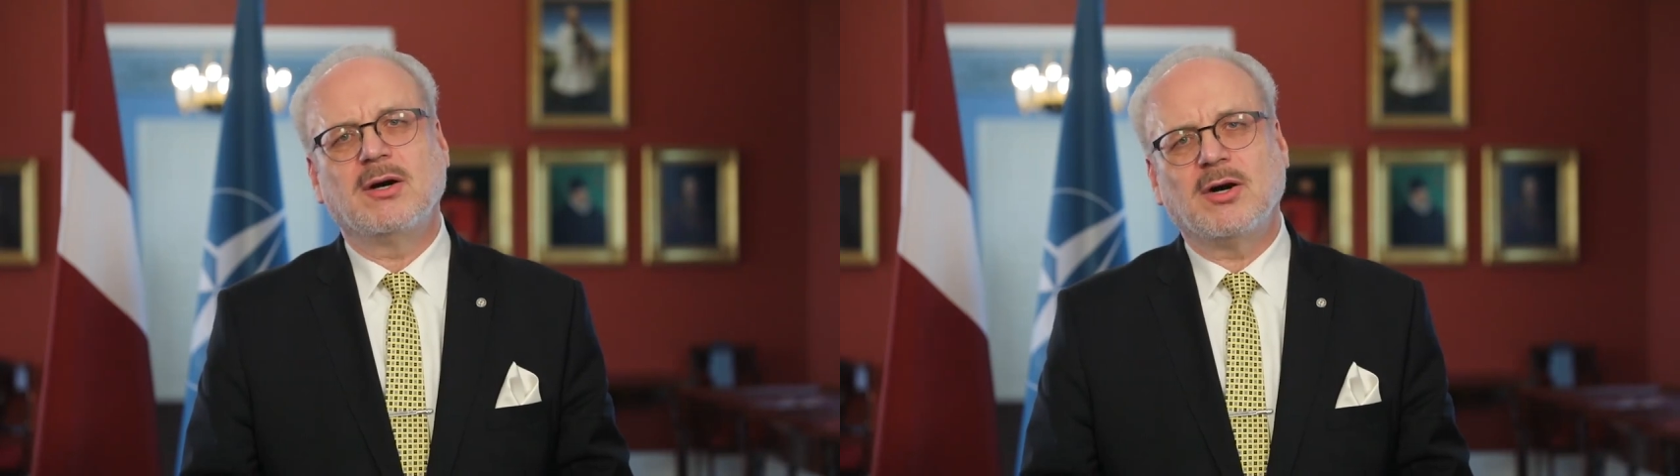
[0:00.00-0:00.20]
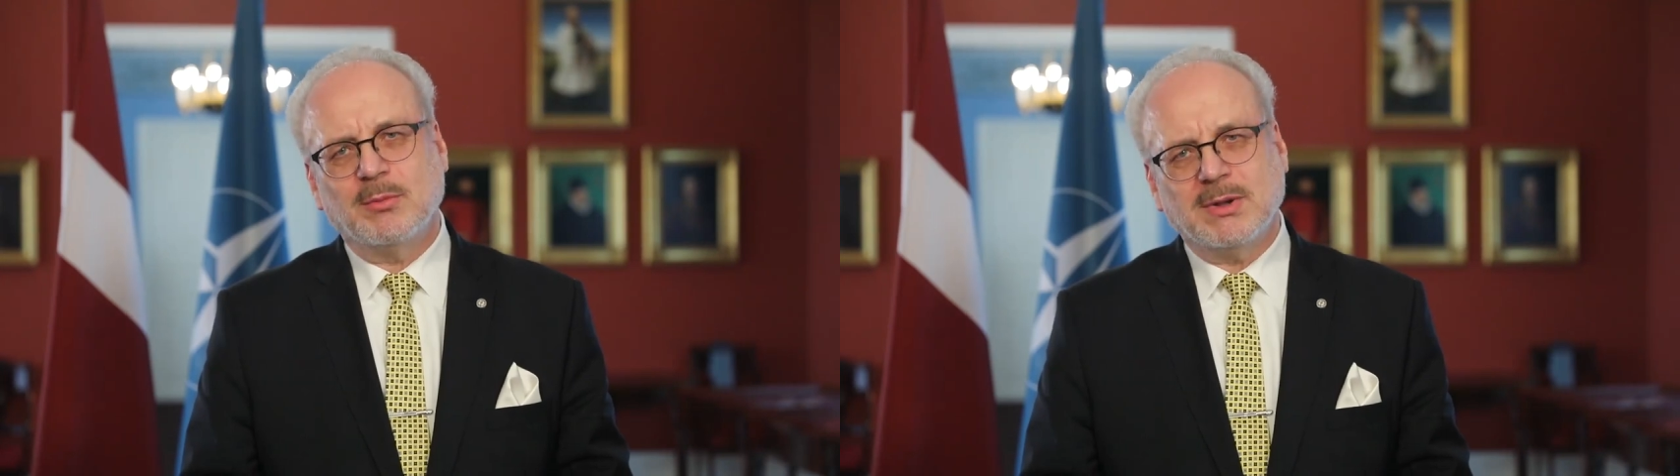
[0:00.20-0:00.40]

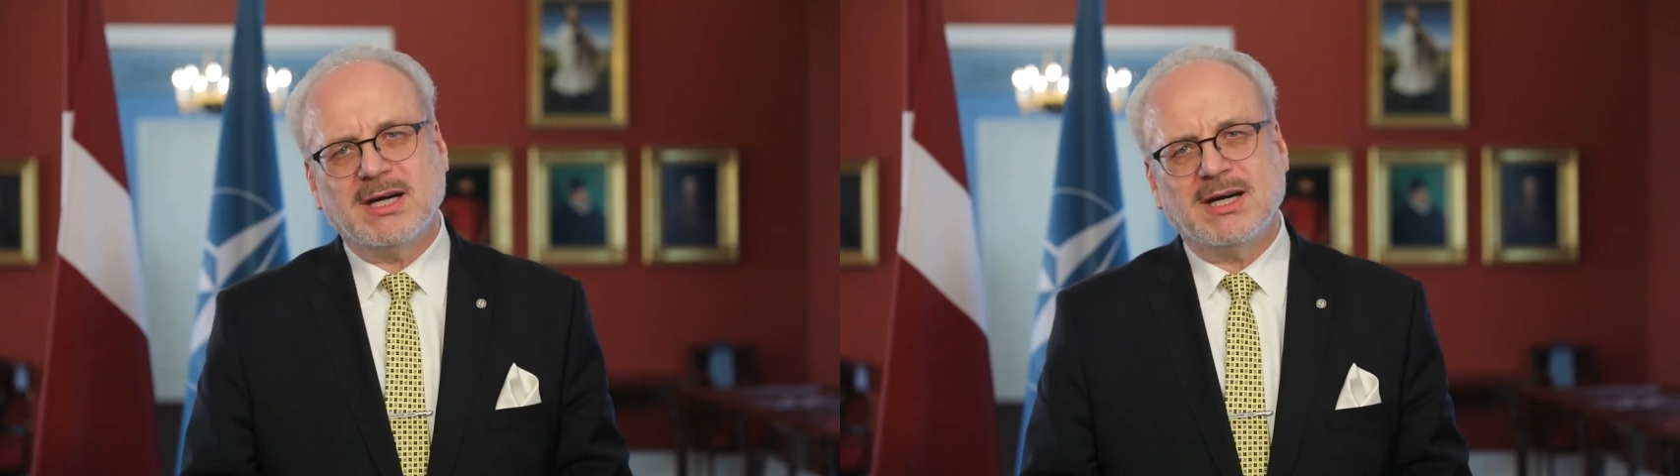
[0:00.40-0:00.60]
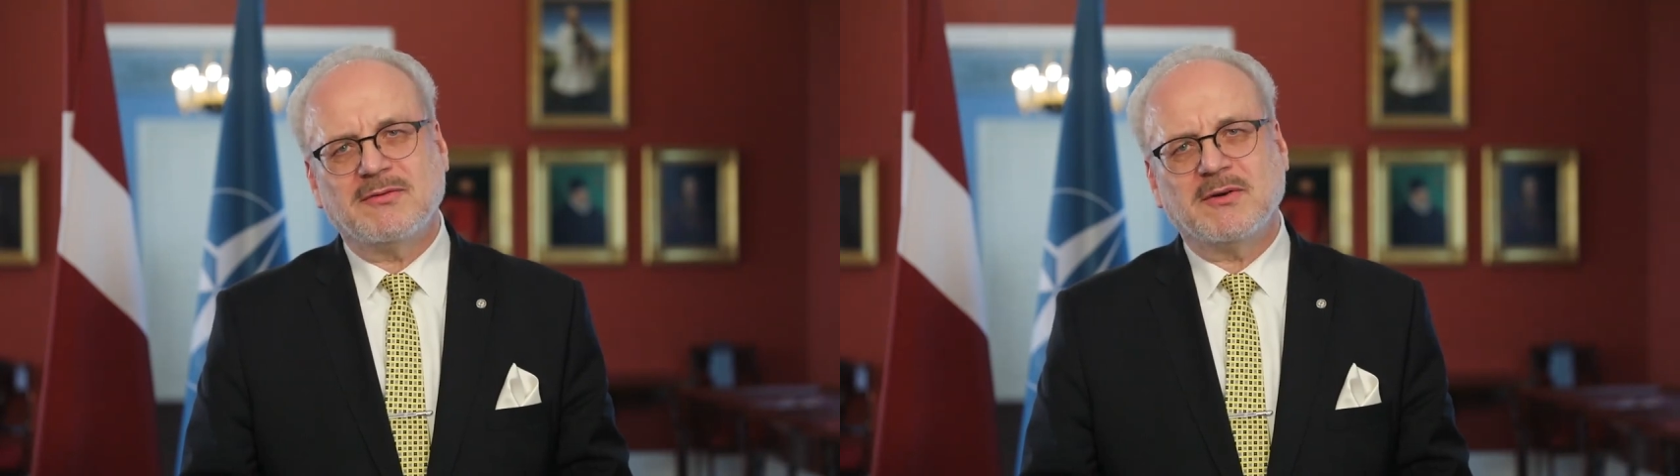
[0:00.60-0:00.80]
On
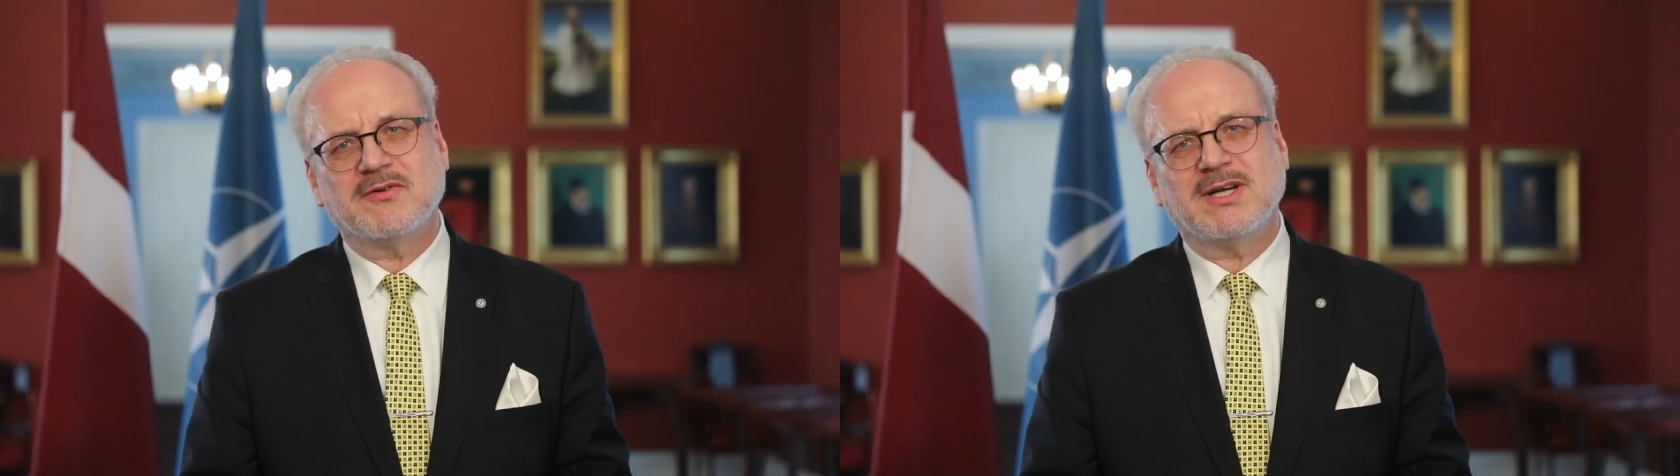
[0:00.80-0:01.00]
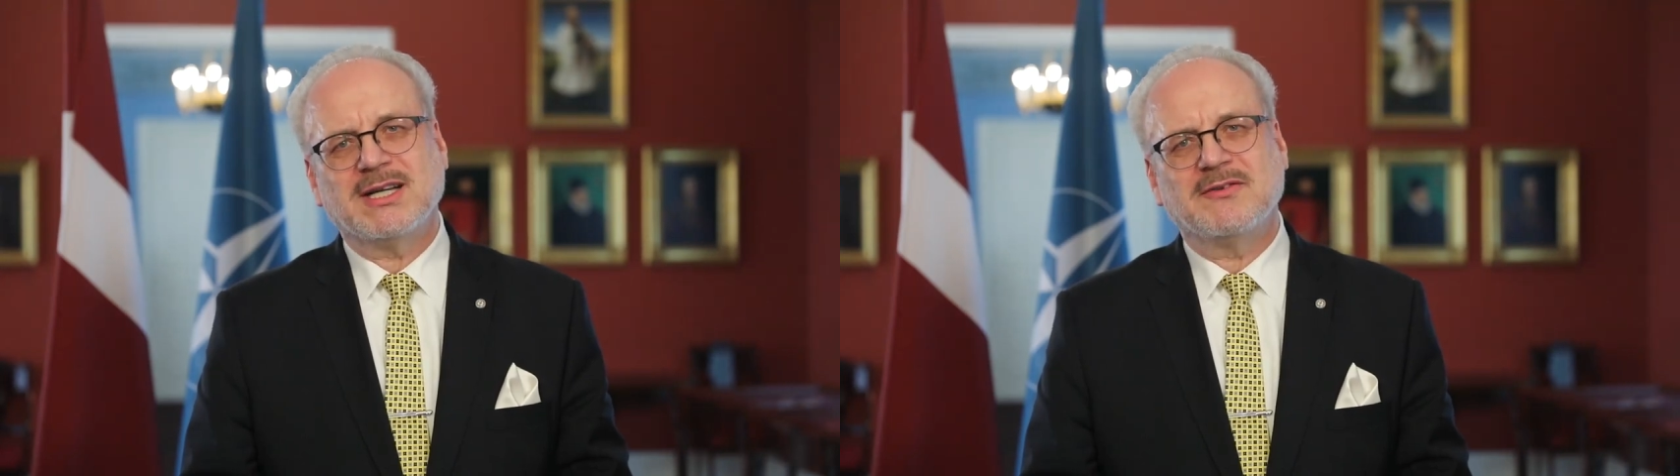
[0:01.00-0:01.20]
behalf
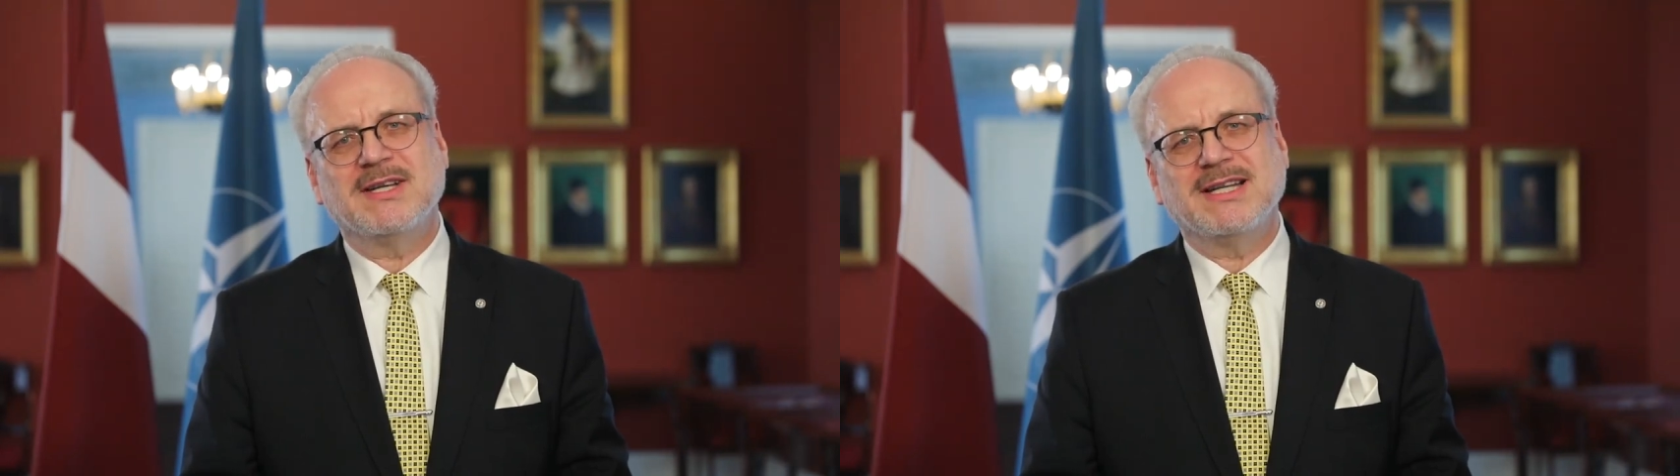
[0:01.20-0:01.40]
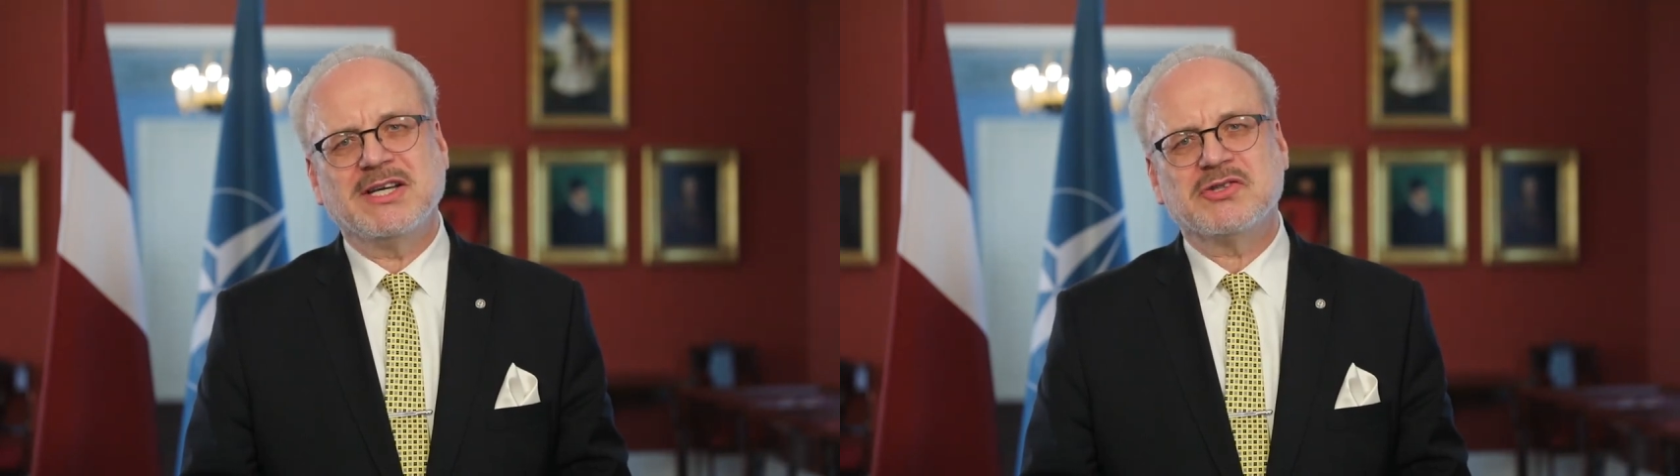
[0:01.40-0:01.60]
of the
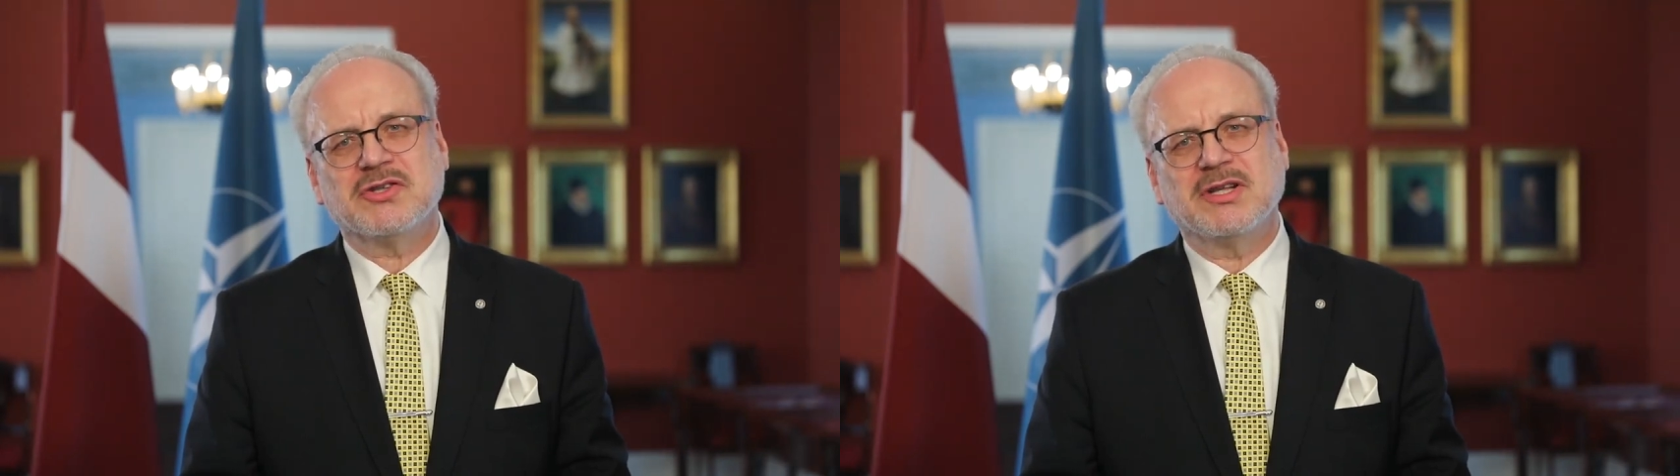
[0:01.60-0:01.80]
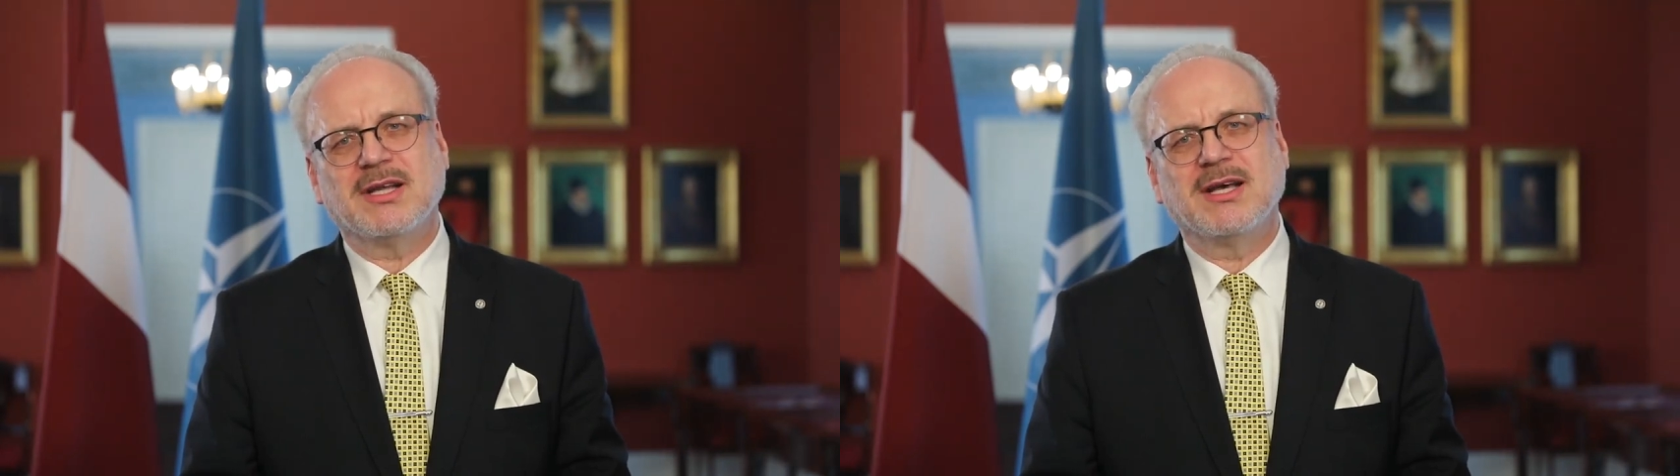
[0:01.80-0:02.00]
Latvian
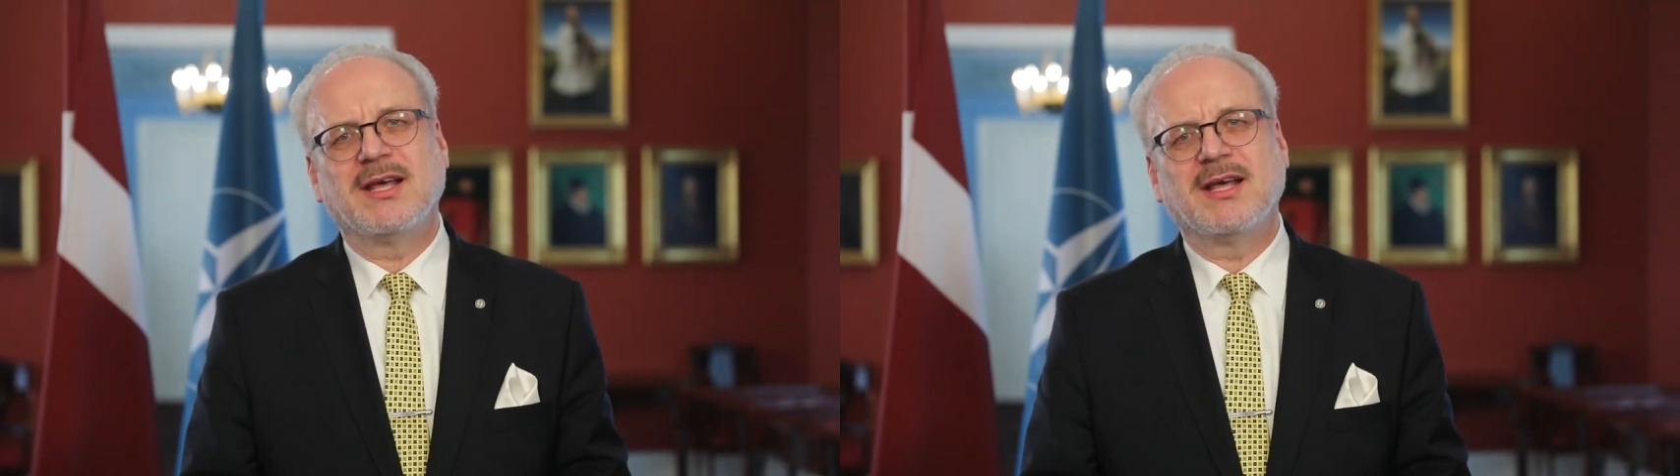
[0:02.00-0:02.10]
nation,